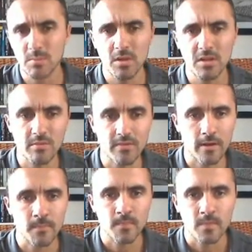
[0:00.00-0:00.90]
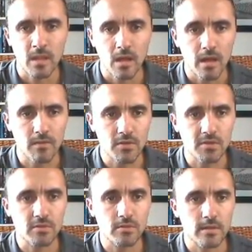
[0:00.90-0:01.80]
to be honest with you, if you
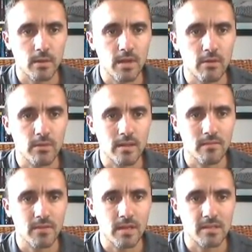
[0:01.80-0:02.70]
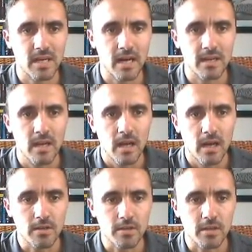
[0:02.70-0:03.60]
just scroll down here on the left hand side
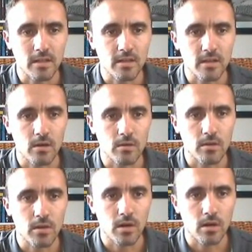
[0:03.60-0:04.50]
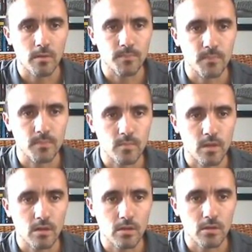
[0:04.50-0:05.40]
and you click on your
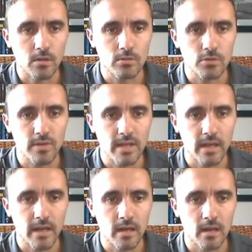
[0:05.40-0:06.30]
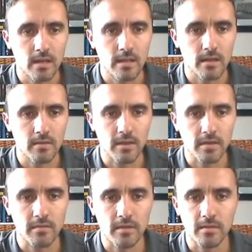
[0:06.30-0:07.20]
country here, and then
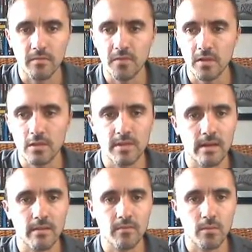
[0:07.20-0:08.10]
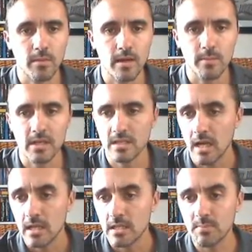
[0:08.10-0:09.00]
you can filter it down from there, because
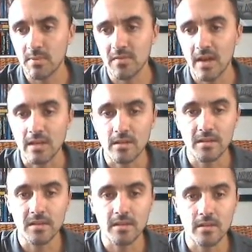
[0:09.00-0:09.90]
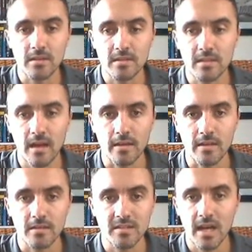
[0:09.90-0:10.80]
to be fair you
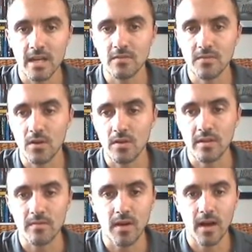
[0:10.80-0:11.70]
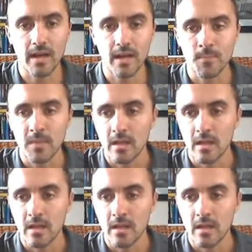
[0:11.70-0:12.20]
could search for this via